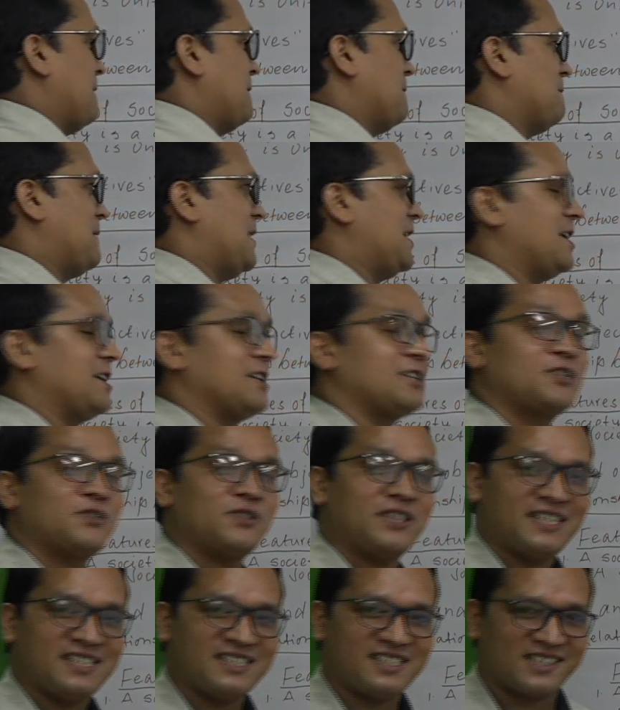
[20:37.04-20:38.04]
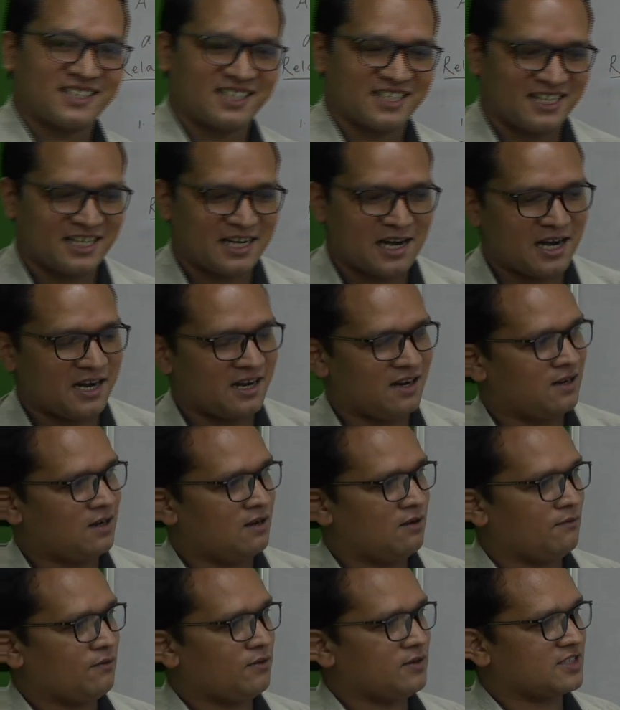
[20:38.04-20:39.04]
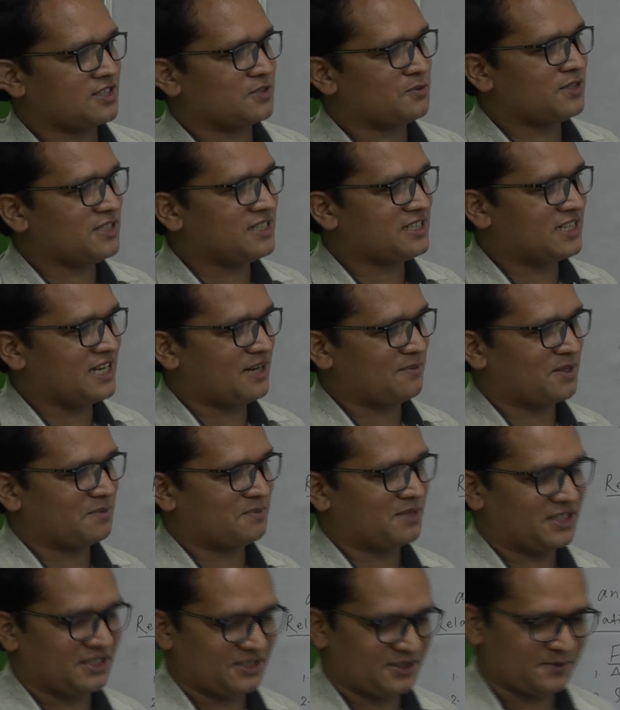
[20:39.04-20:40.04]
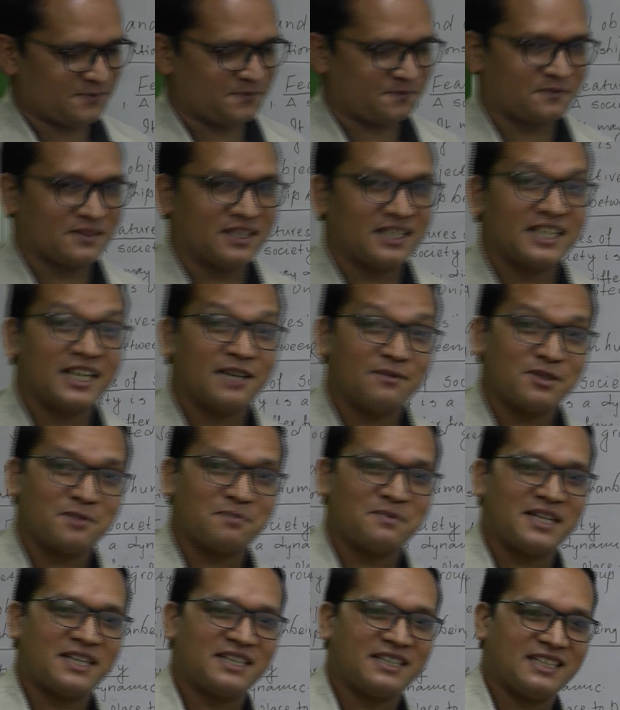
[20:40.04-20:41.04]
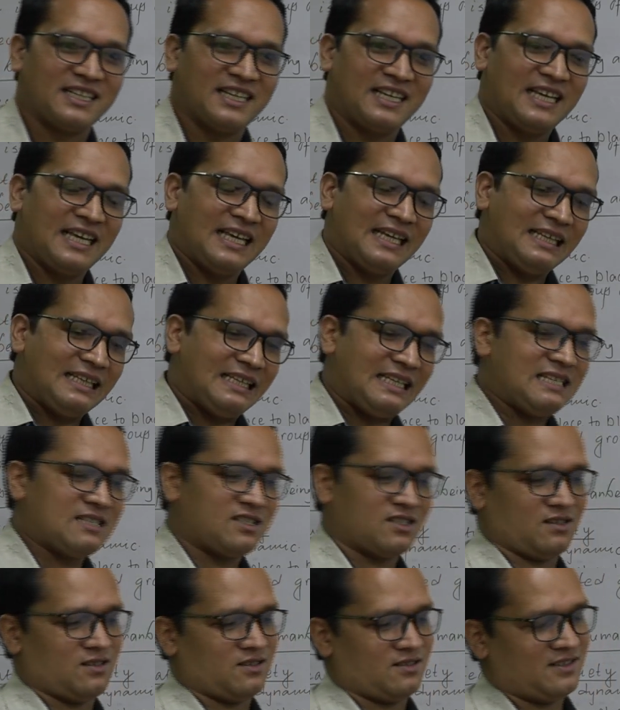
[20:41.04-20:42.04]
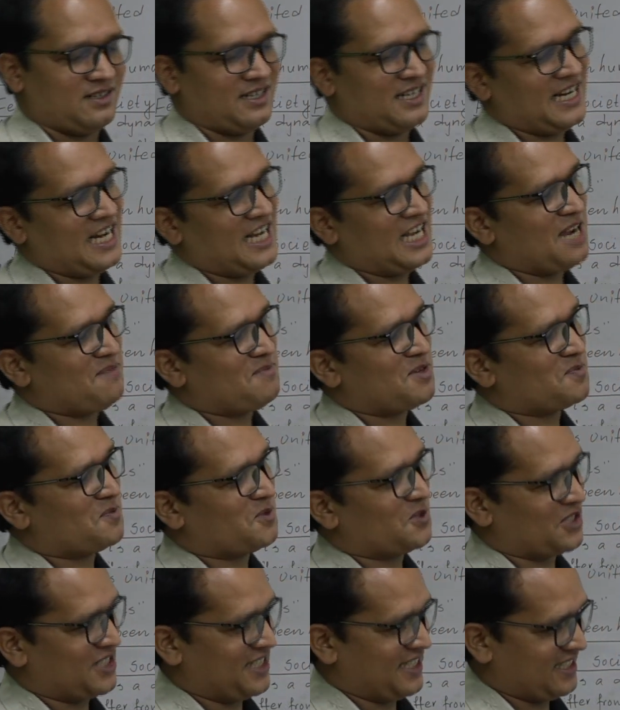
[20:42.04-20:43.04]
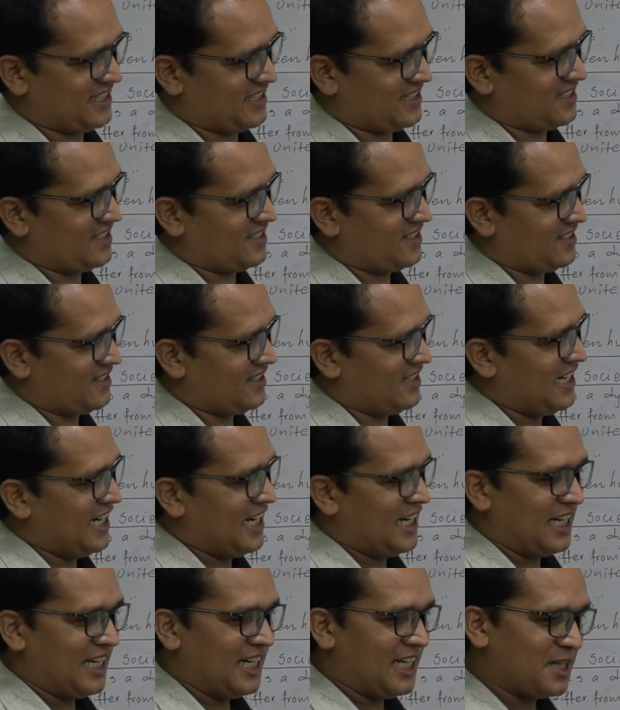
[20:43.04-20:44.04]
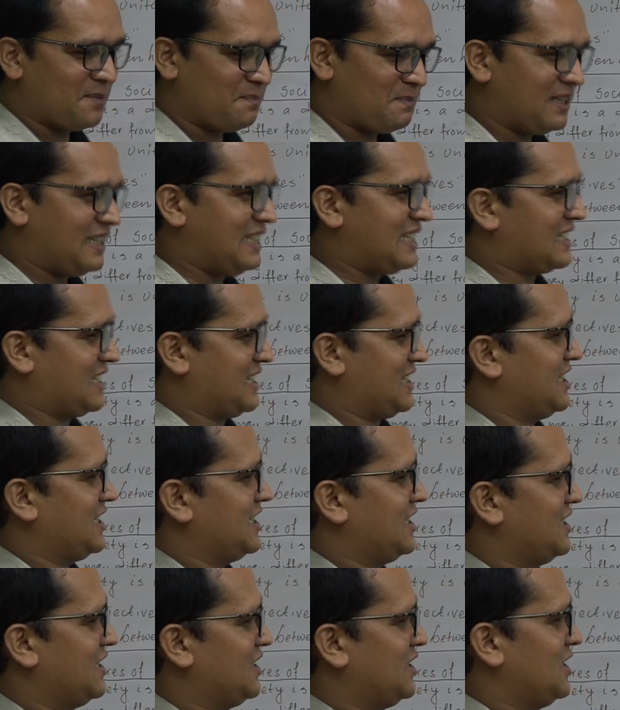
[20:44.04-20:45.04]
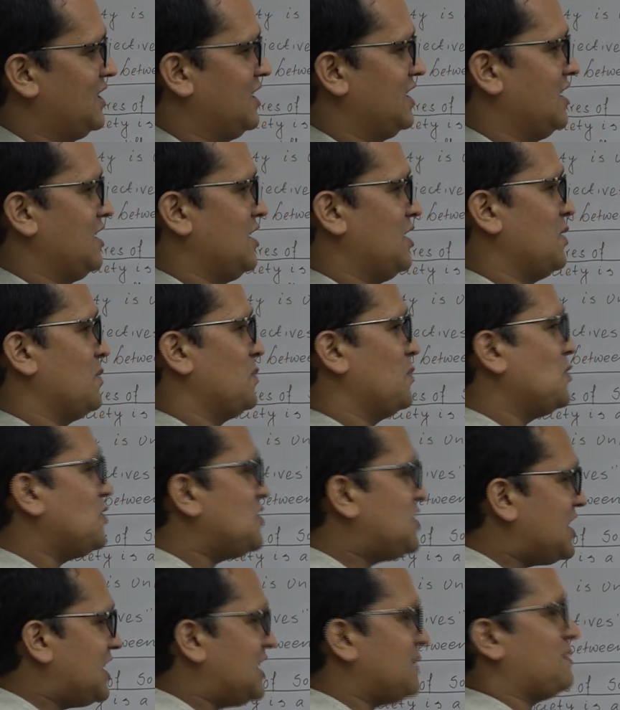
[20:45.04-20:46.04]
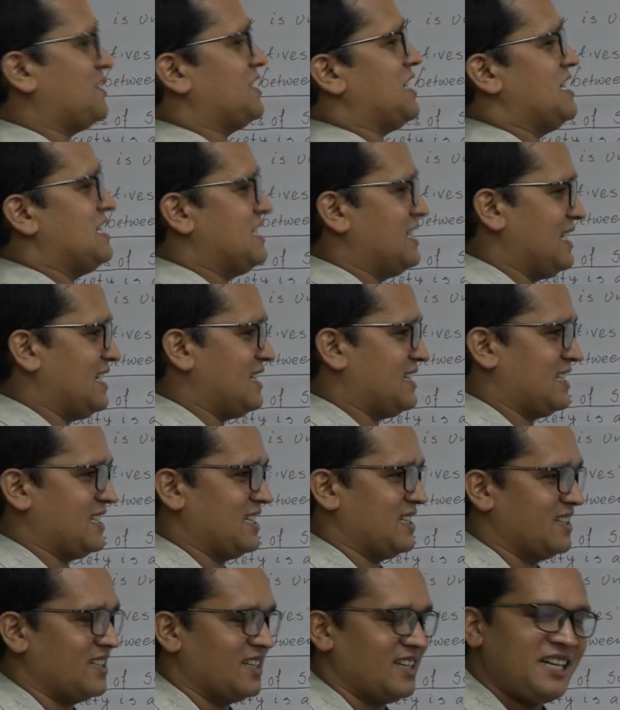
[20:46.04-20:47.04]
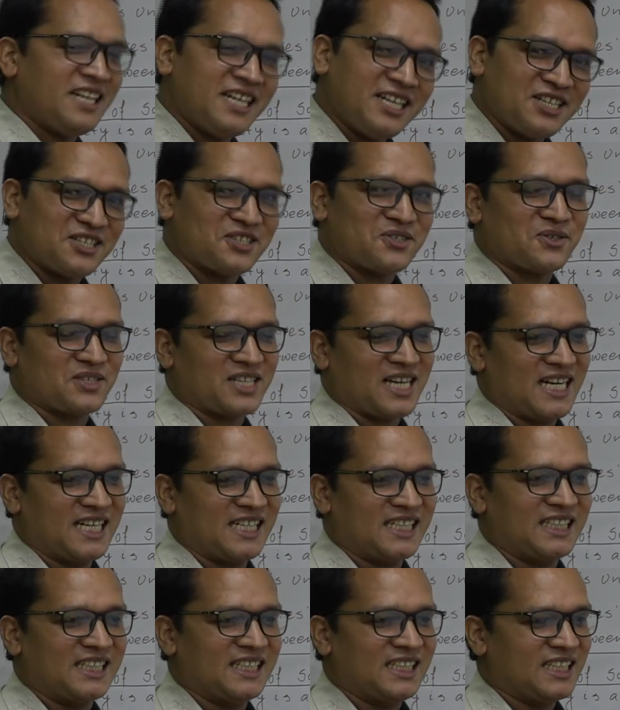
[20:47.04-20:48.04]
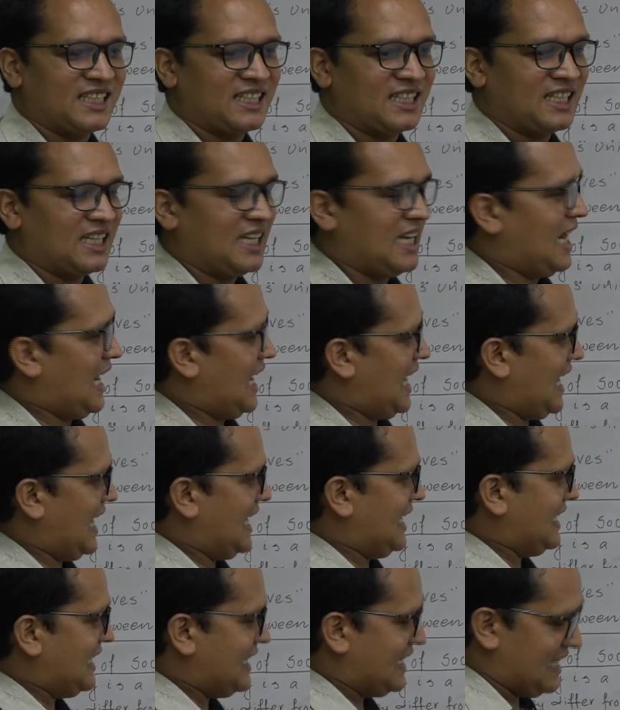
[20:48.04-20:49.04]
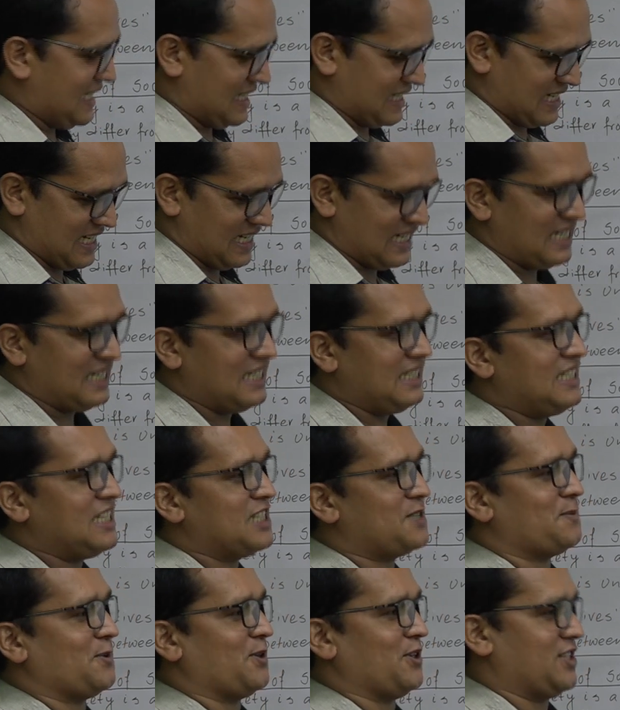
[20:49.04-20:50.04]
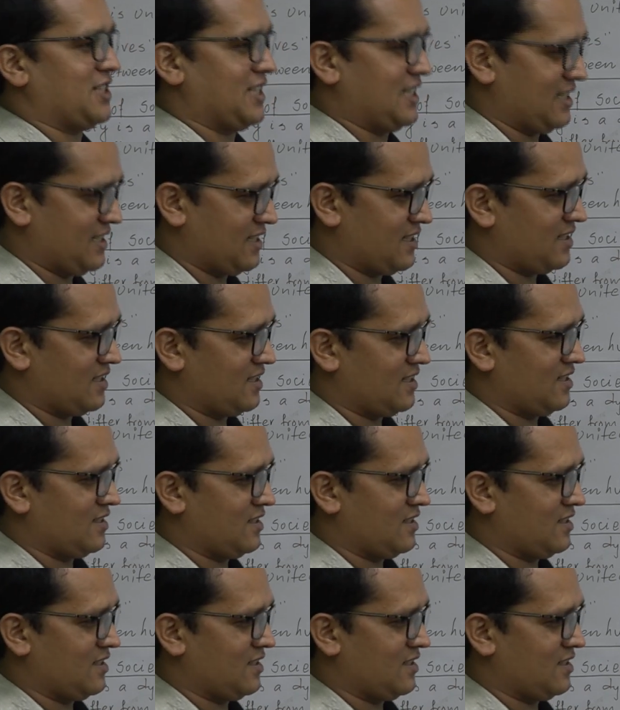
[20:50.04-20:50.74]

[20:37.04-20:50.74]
My dear students, first, what is development? Development is a dynamic process. It brings positive changes in a society, and it is continuous process.